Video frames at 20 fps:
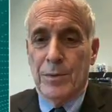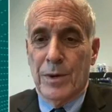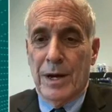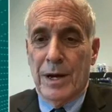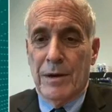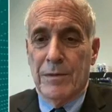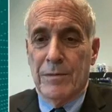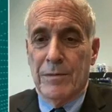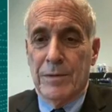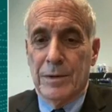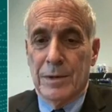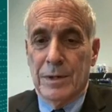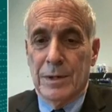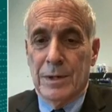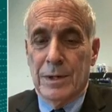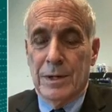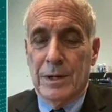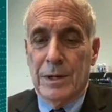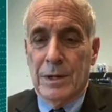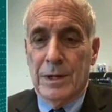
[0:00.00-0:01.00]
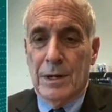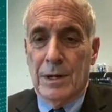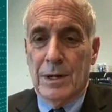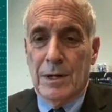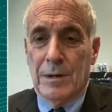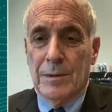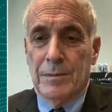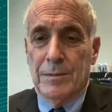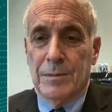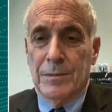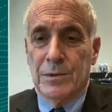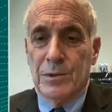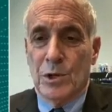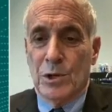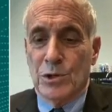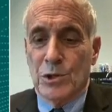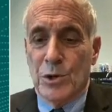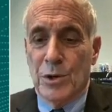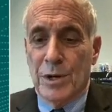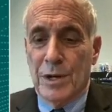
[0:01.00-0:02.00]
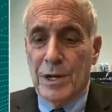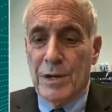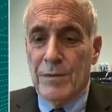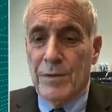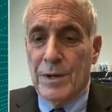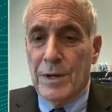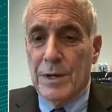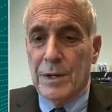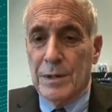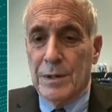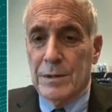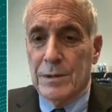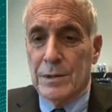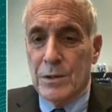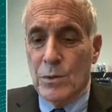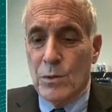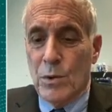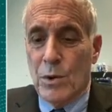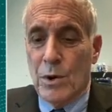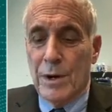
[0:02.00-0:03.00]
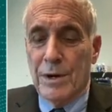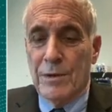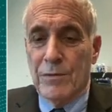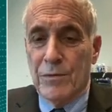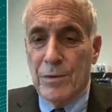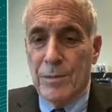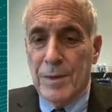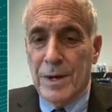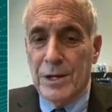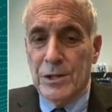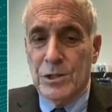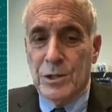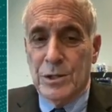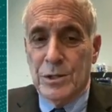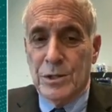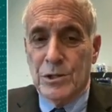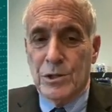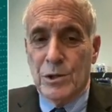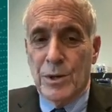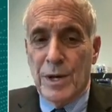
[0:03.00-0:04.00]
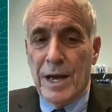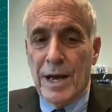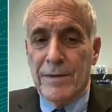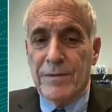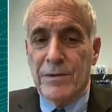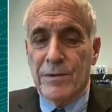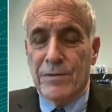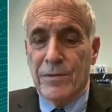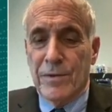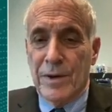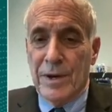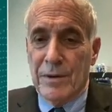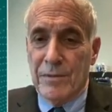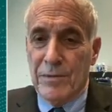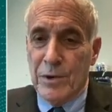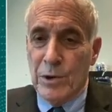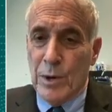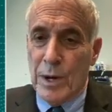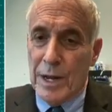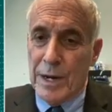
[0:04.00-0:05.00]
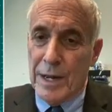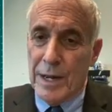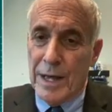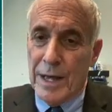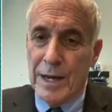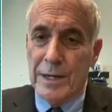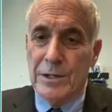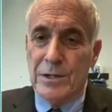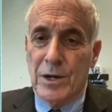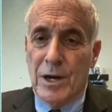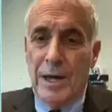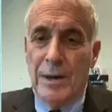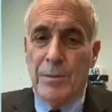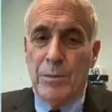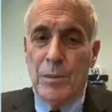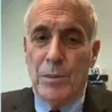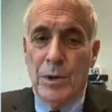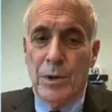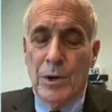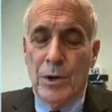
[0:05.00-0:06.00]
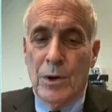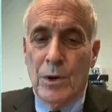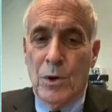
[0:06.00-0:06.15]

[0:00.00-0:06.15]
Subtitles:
We have Social Security giving the wrong information. So you have to figure out ahead of time